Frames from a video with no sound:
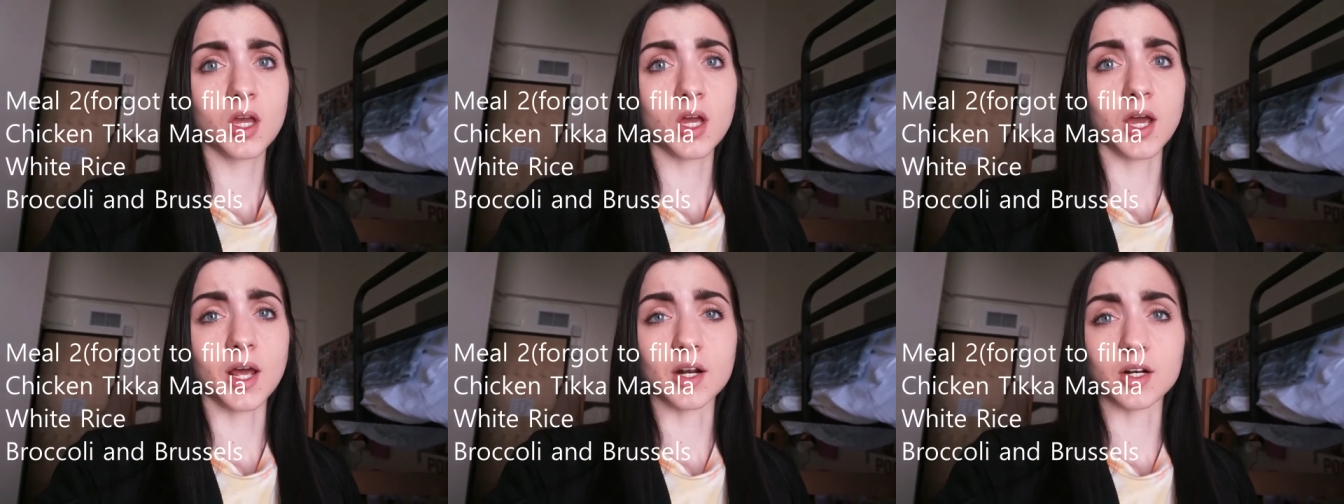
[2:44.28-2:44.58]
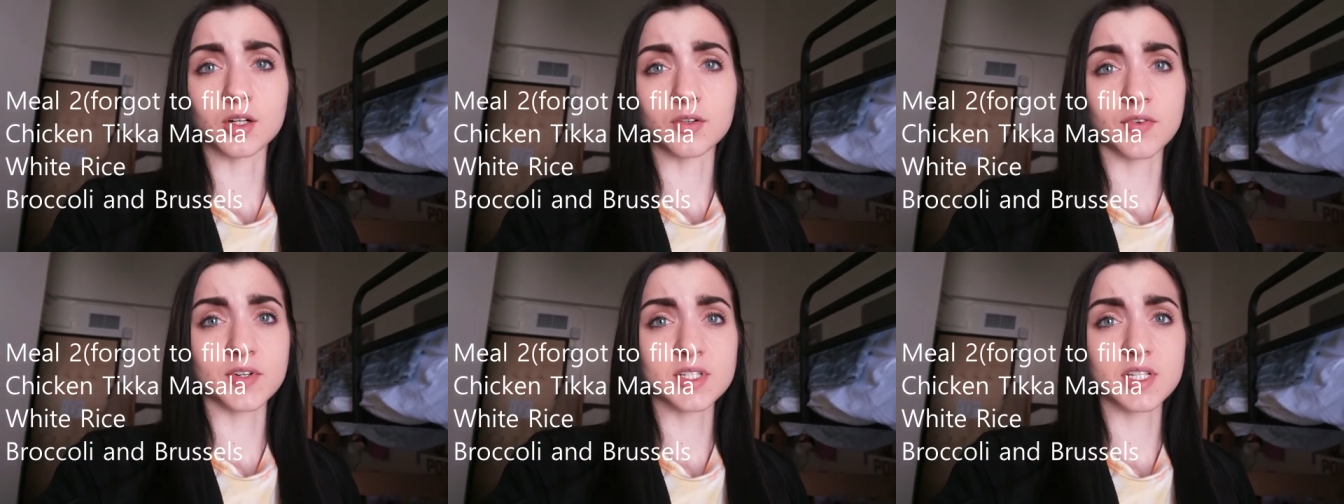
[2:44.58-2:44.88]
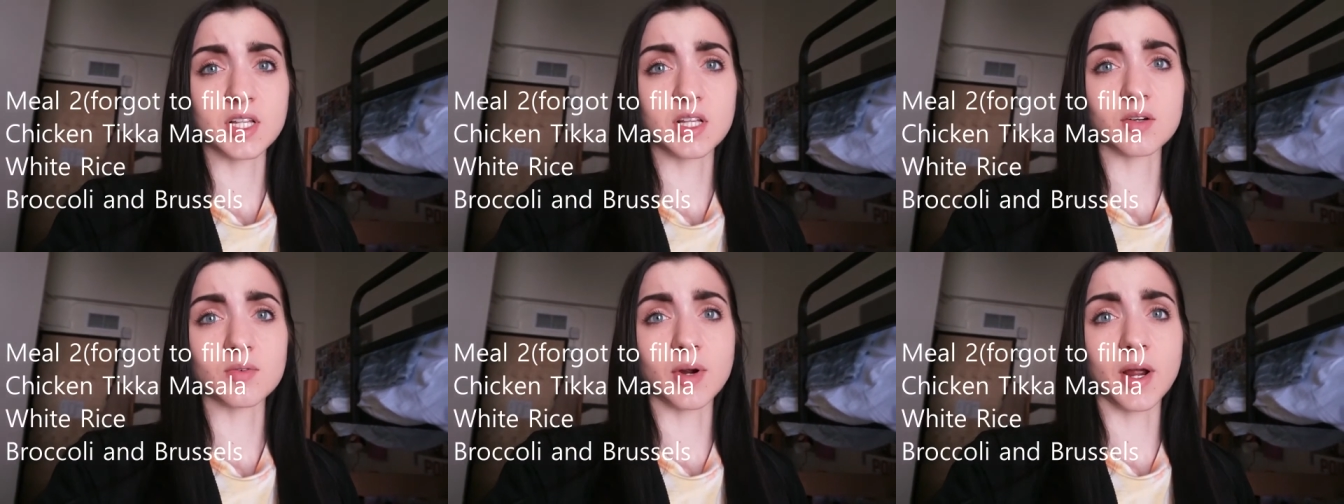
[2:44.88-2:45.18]
I don't know if I
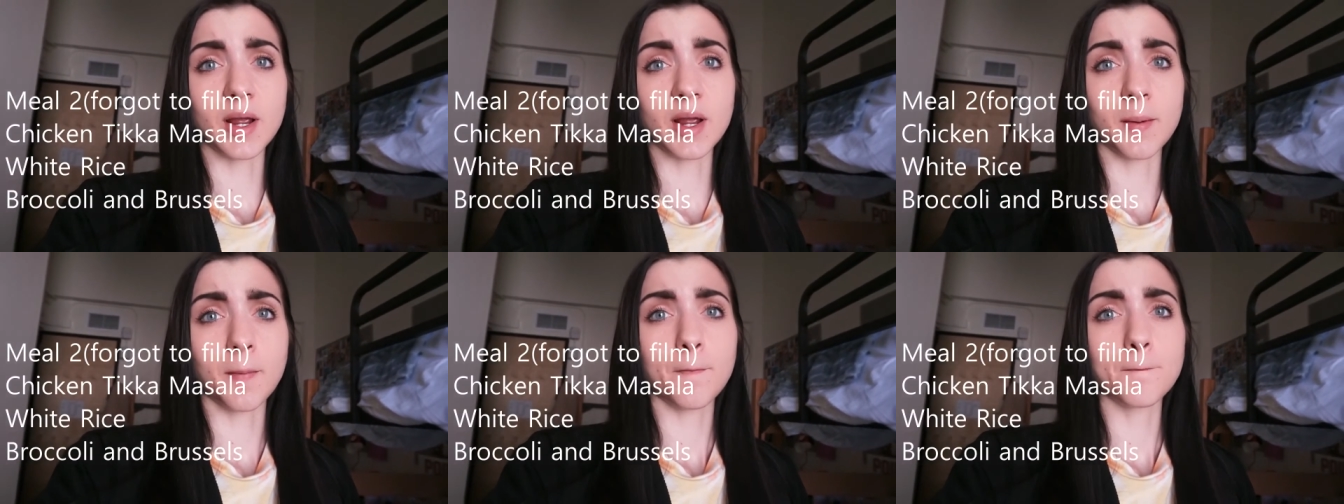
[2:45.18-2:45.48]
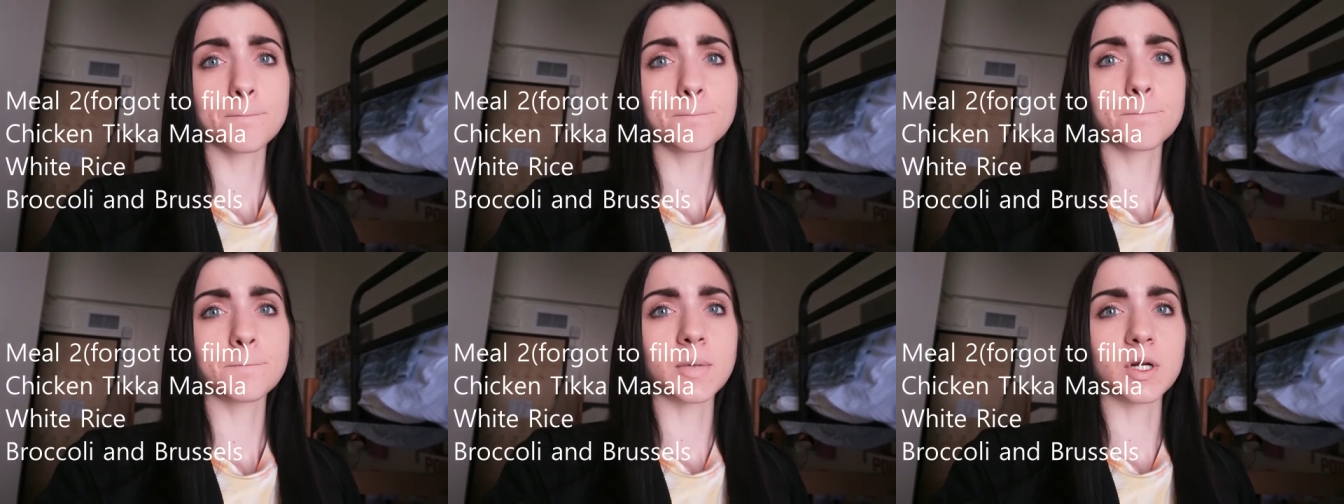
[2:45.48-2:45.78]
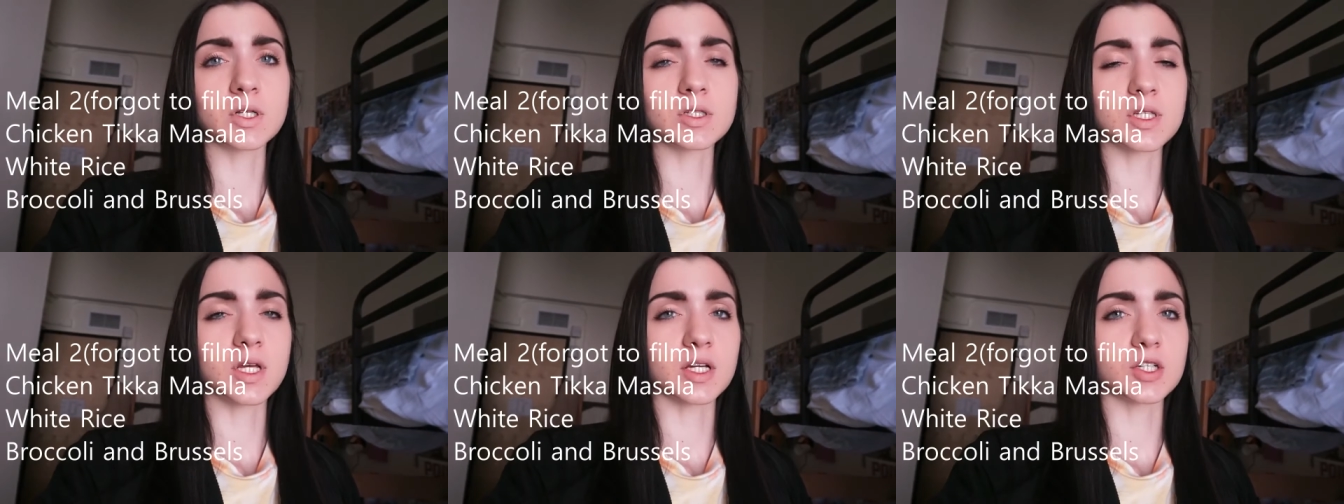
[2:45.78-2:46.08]
said that right, but
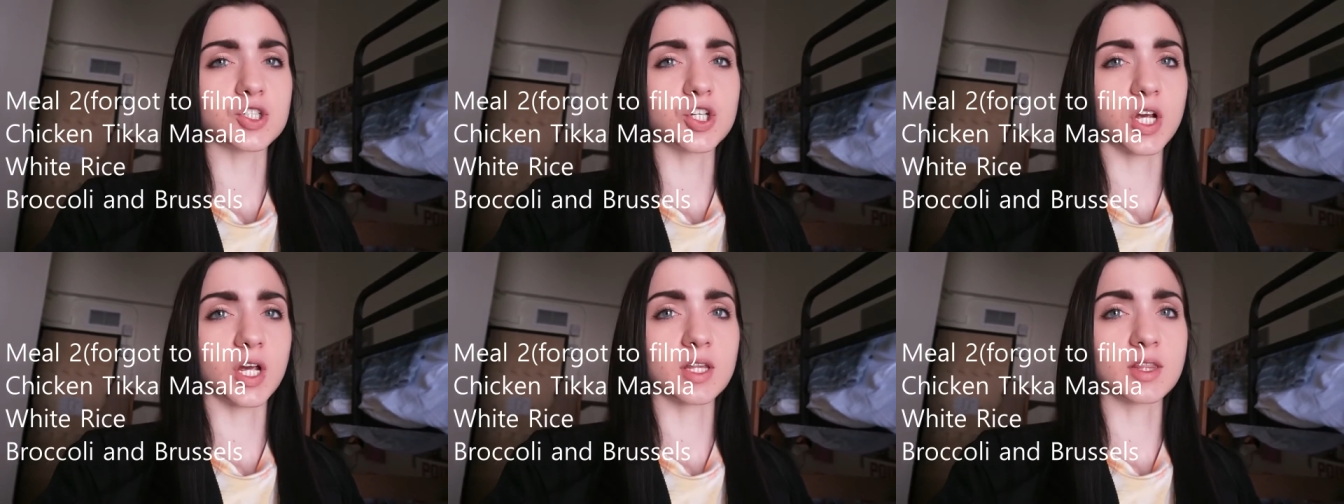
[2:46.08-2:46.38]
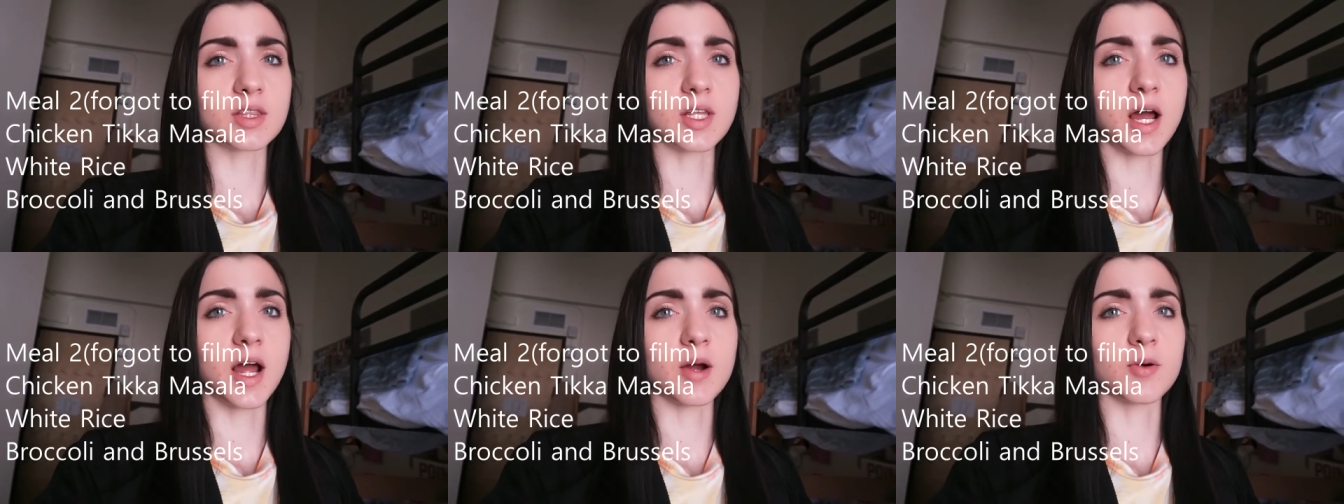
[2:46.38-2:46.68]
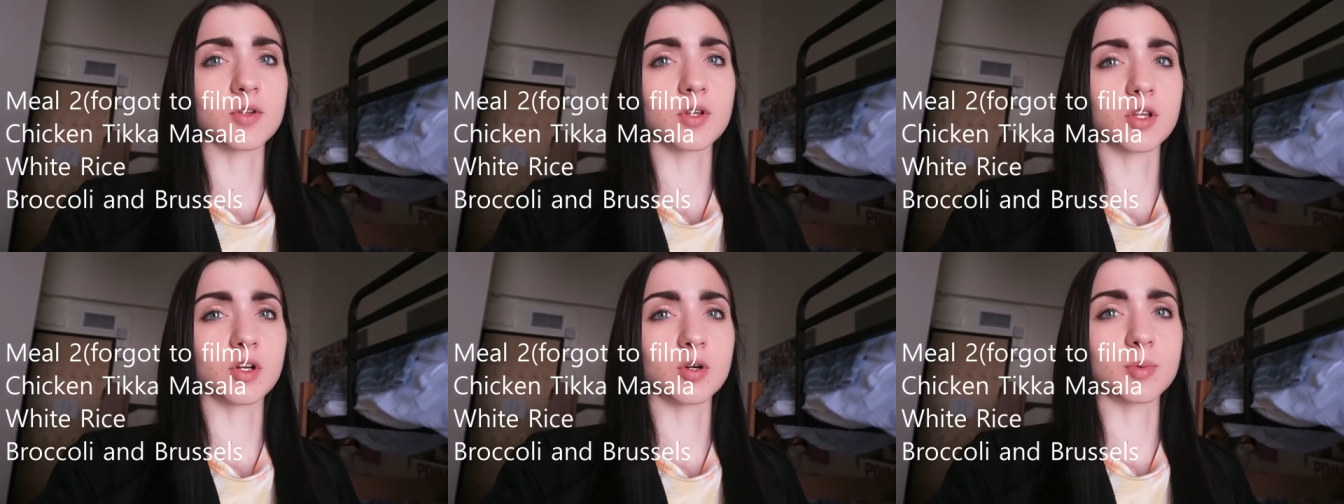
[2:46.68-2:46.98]
it's like chicken thigh
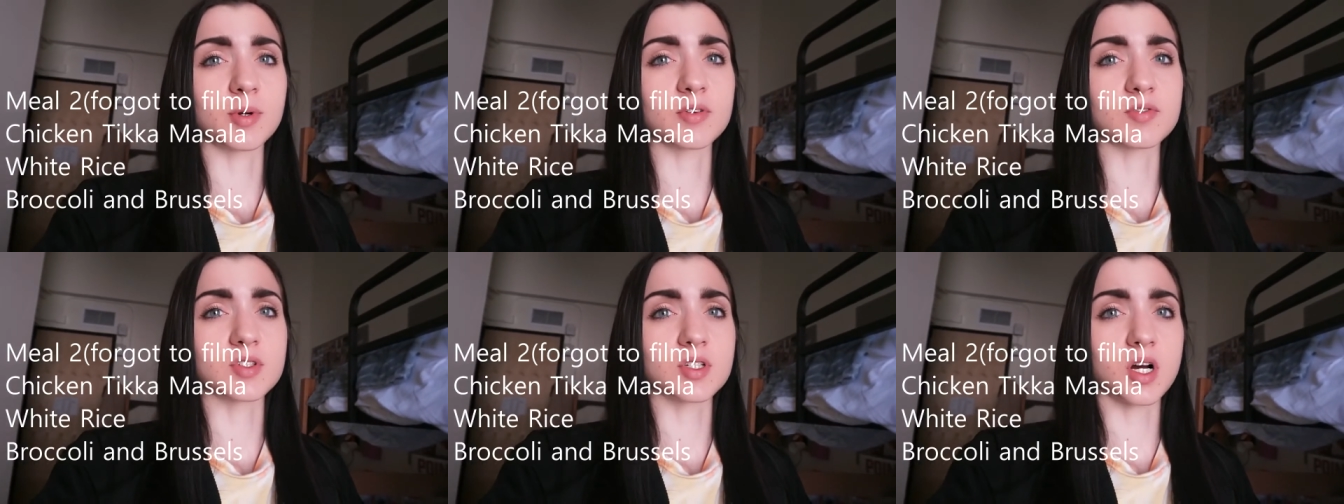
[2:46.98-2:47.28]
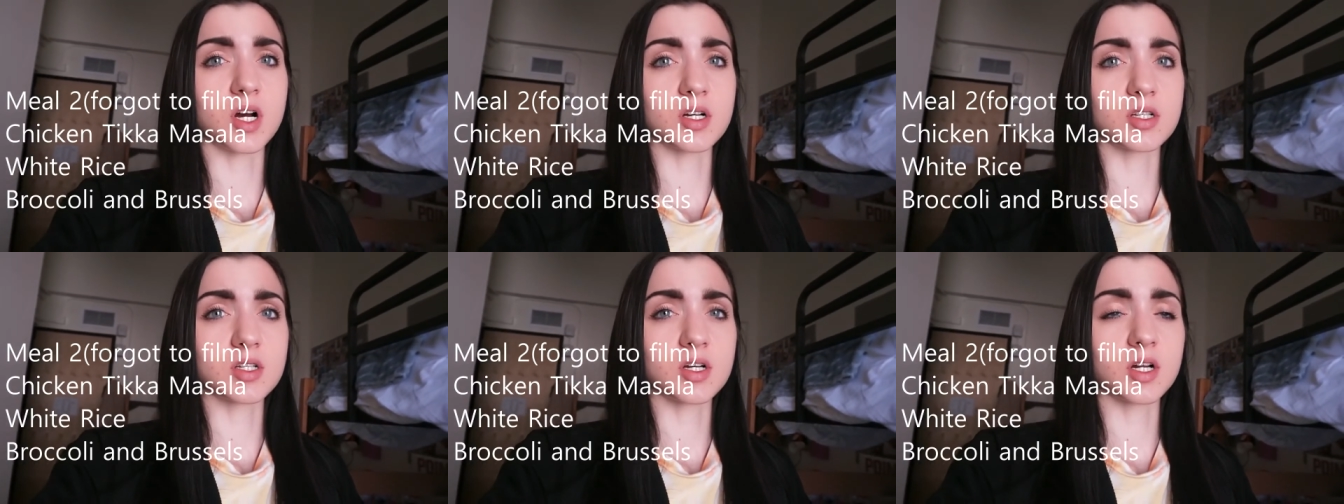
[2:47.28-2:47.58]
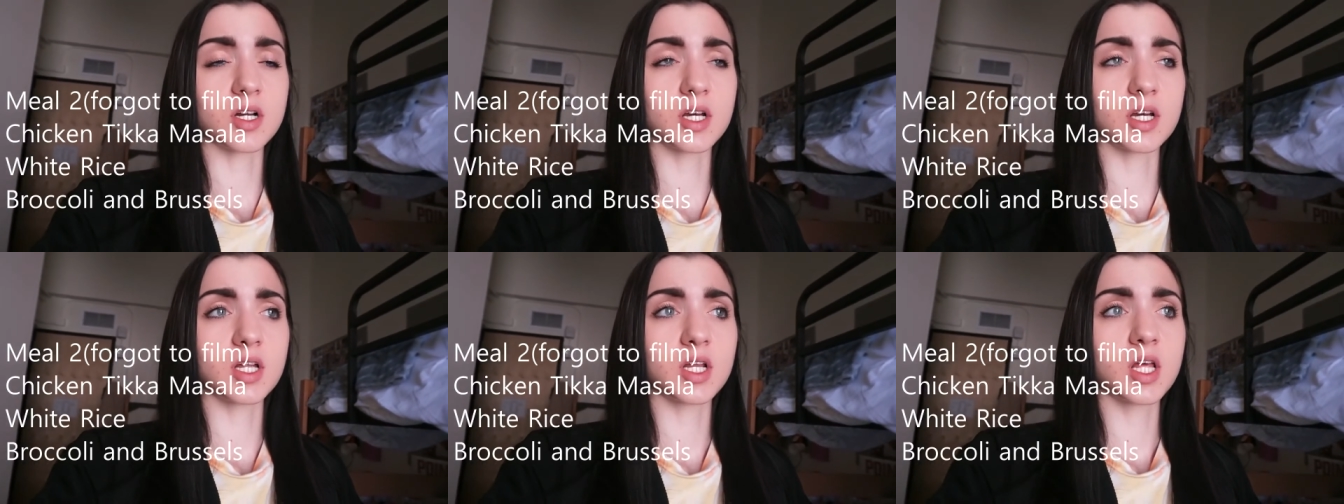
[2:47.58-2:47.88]
with a little bit of sauce
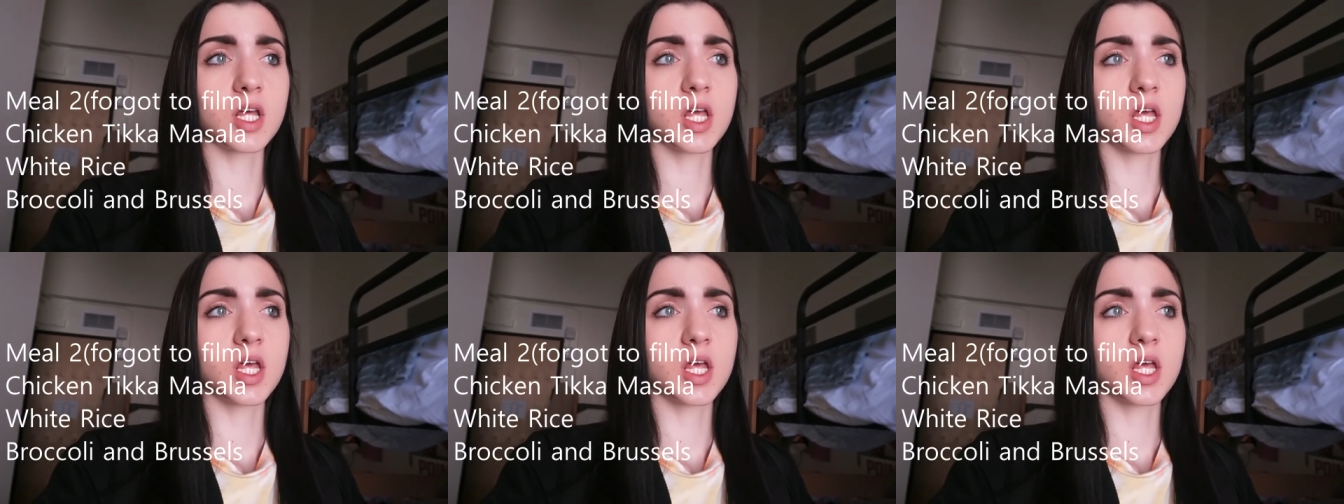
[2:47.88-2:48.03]
on it.